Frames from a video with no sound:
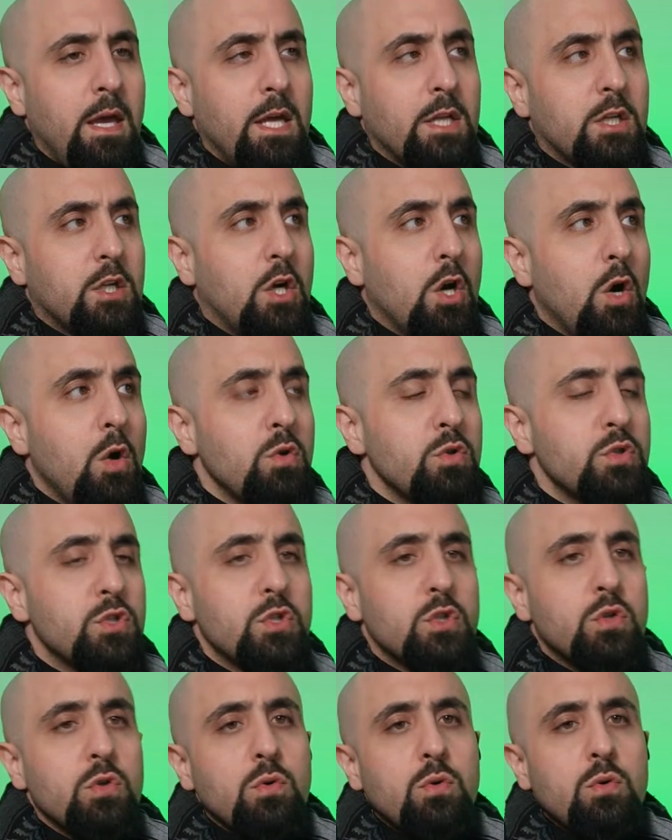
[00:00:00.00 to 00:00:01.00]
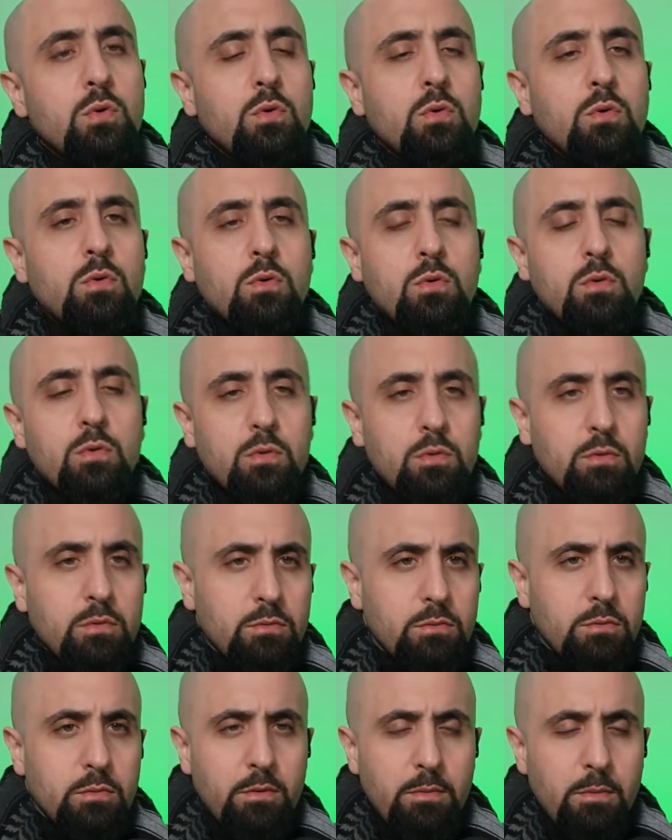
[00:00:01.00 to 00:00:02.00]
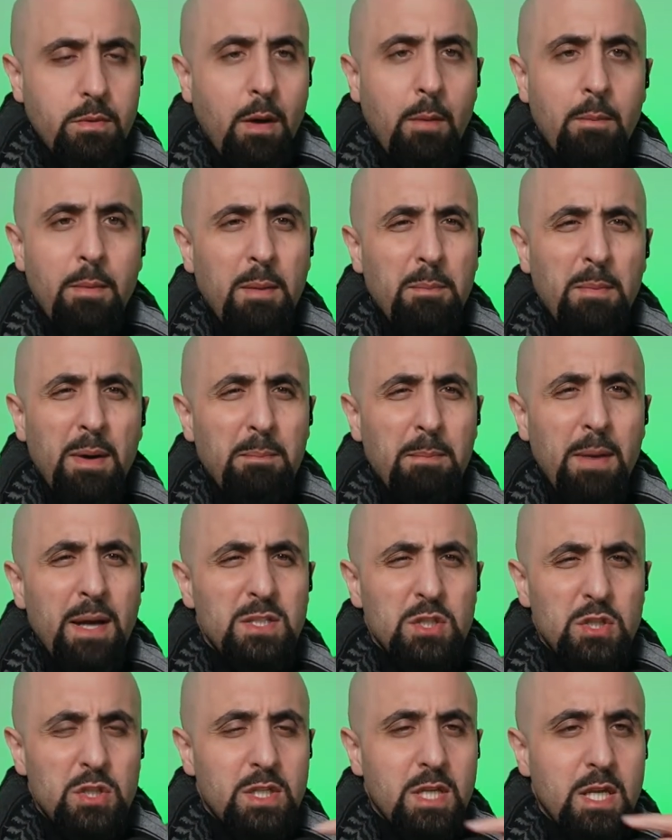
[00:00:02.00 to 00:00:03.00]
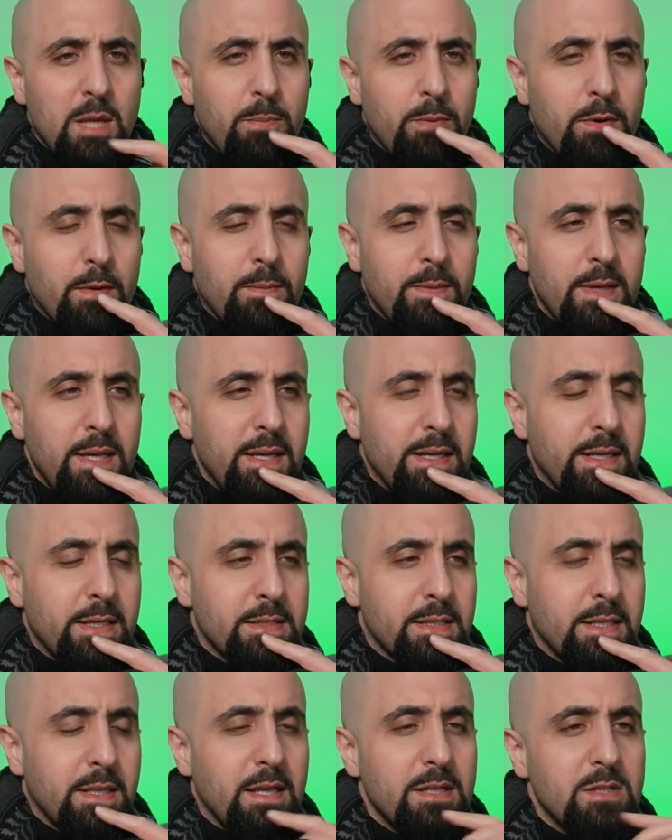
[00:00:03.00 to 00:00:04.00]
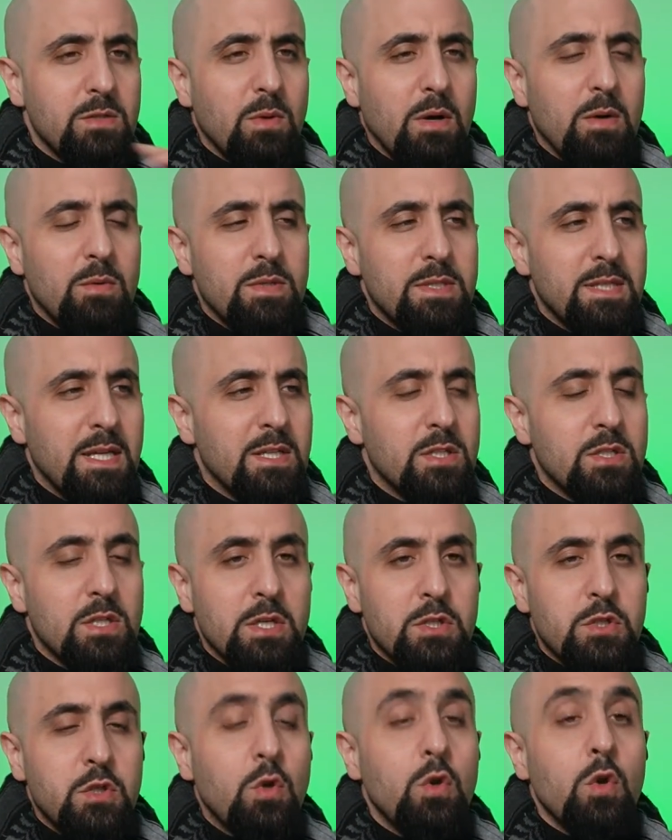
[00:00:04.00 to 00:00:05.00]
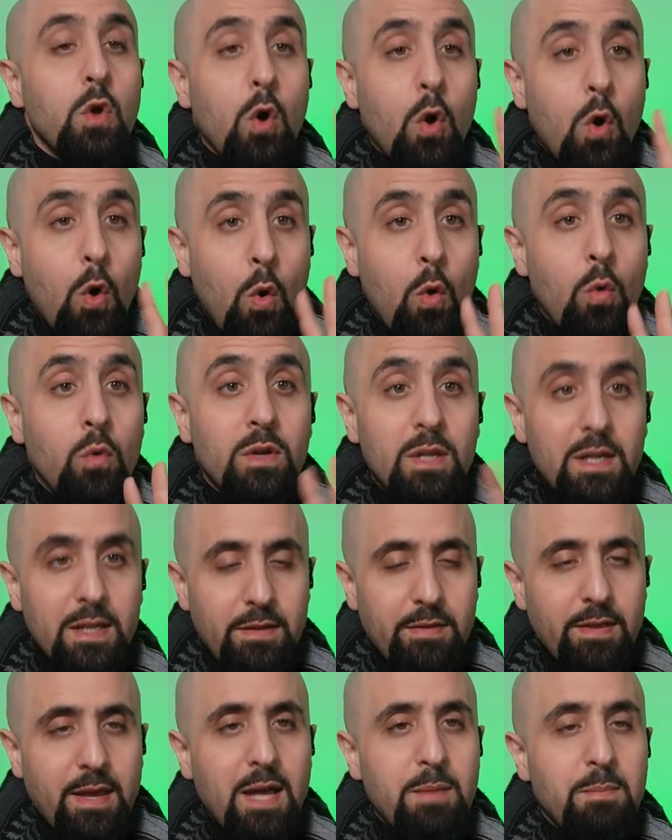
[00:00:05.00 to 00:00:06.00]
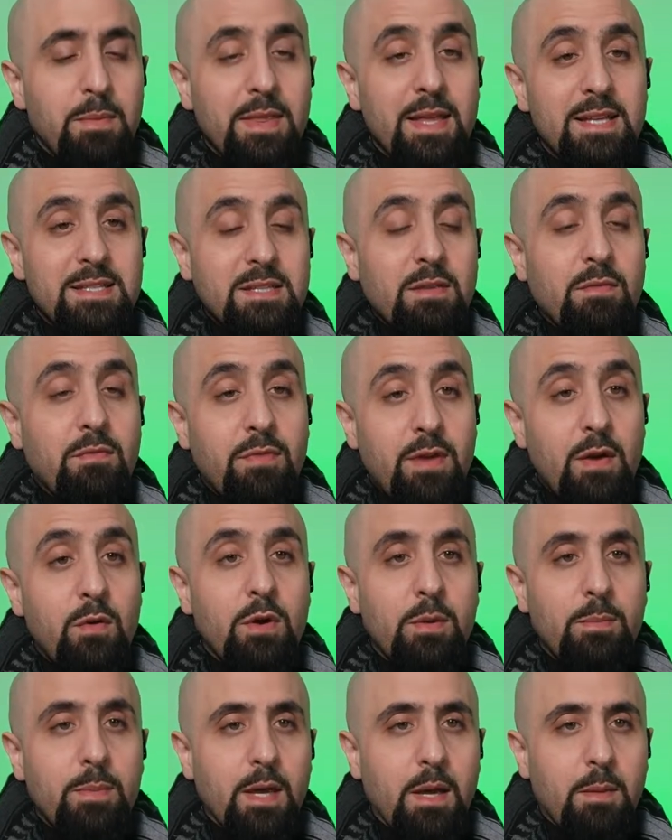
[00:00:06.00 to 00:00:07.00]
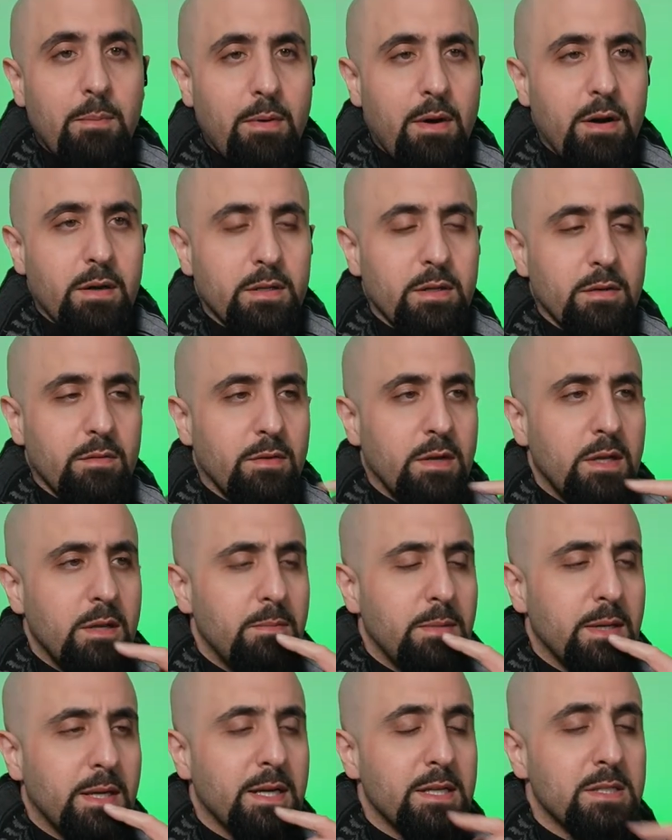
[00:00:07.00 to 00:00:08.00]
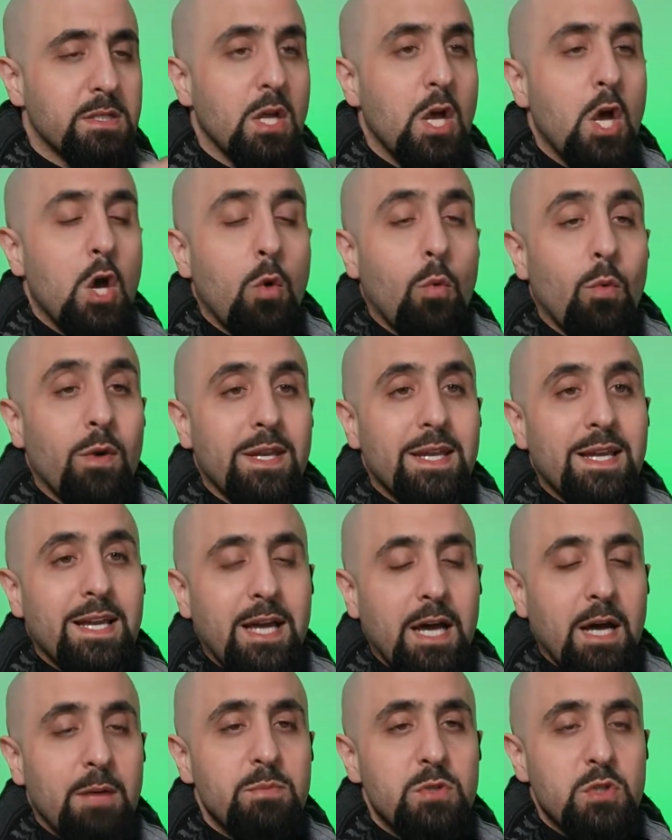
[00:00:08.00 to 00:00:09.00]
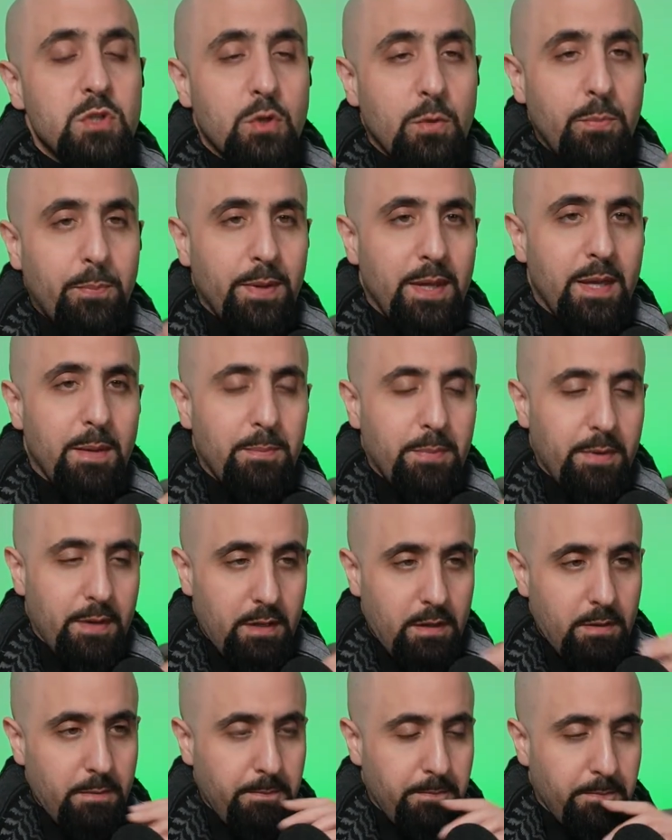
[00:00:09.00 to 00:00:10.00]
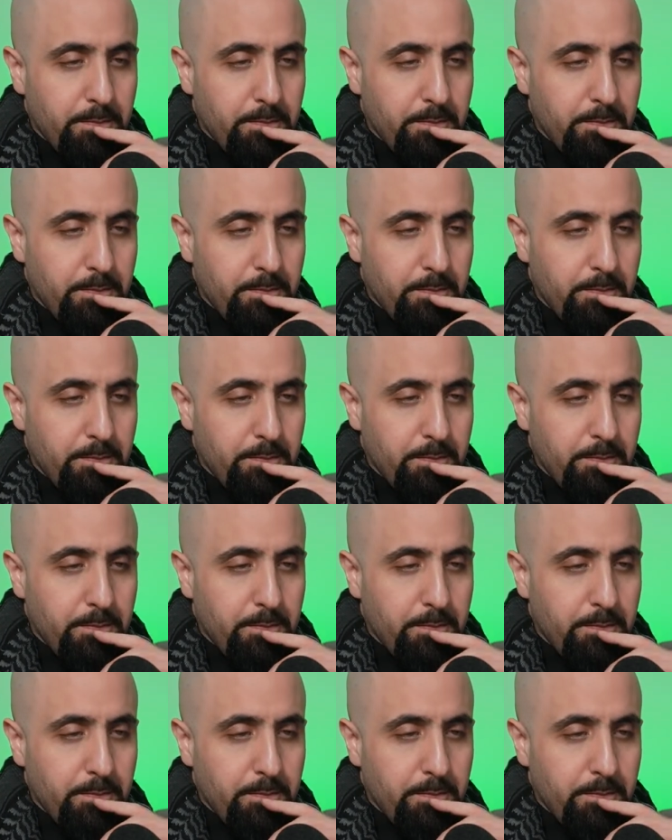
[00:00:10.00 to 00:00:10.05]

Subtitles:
It goes to much deeper meanings. That's why we say it's not only that, but that's a very big part of it. Because when it comes to people